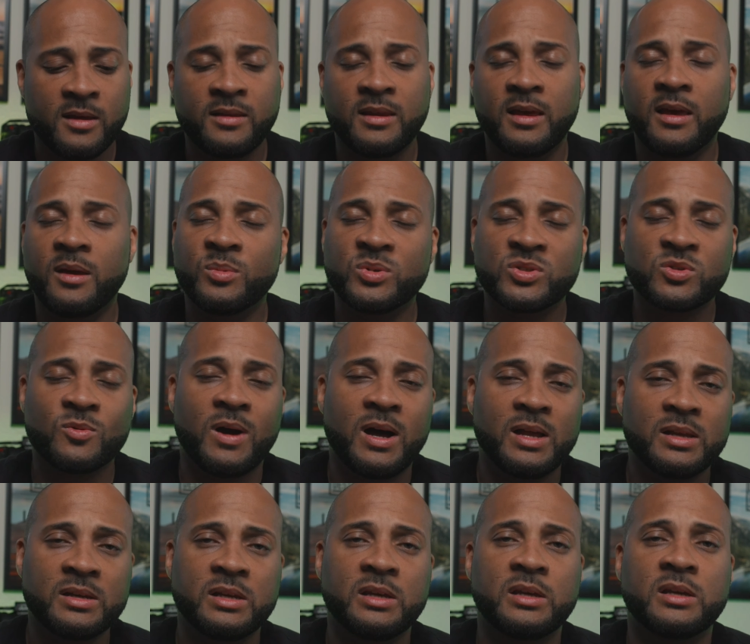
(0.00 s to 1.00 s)
The image
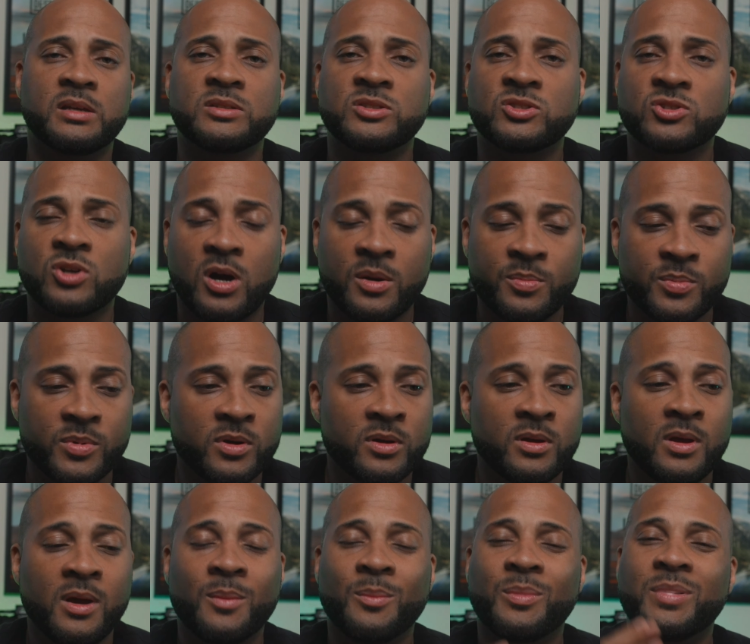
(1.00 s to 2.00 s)
quality is sharper,
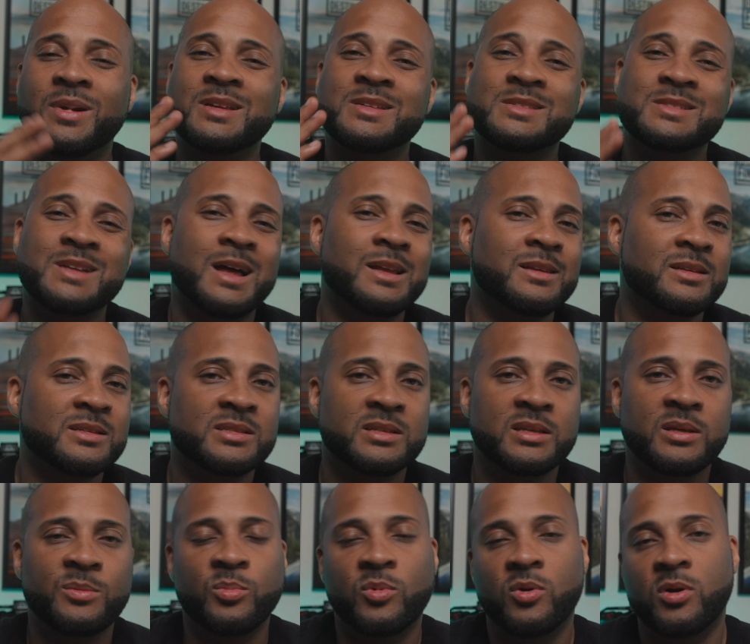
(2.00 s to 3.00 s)
but it's not to
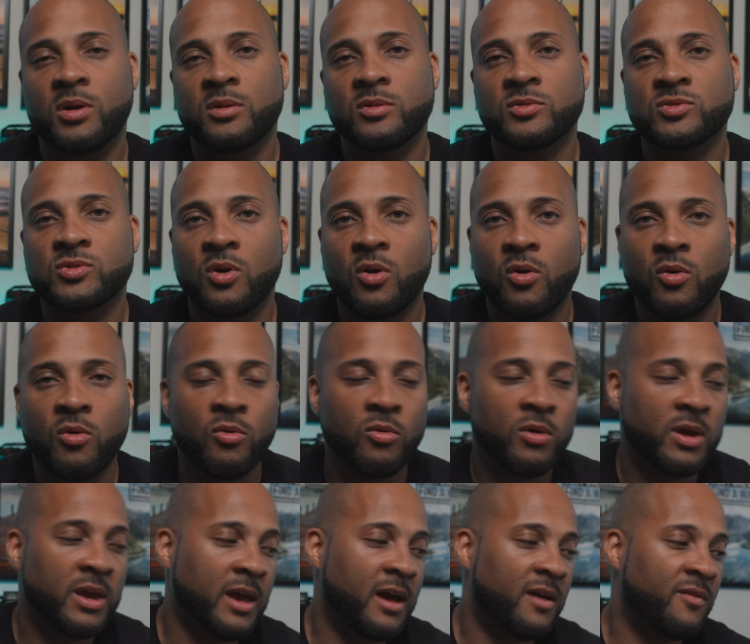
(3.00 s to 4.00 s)
sleep on those
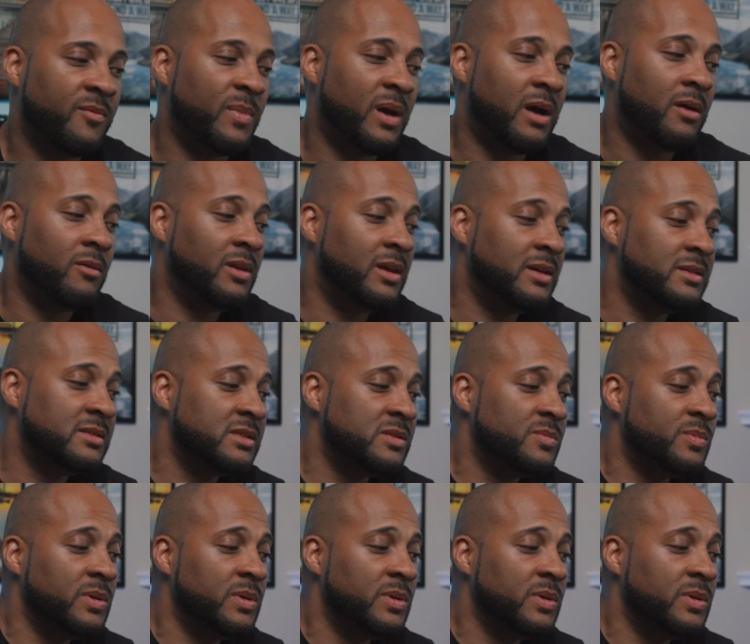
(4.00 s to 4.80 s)
old EF mount lenses,